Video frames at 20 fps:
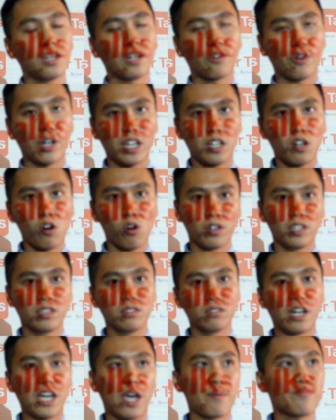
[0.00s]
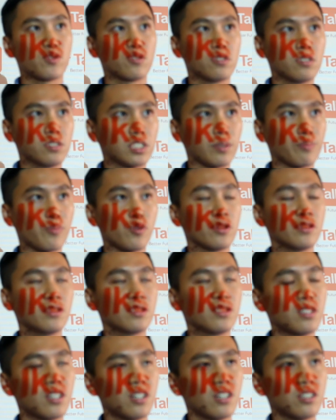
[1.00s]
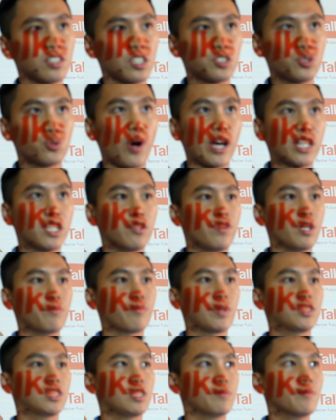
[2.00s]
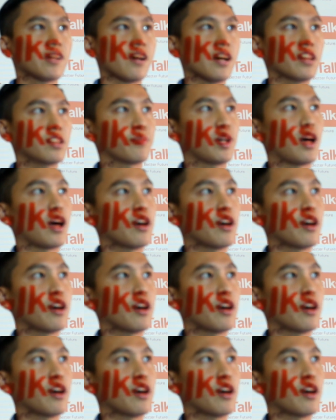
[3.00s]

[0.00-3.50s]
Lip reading: on Apple support just to activate my SIM card in my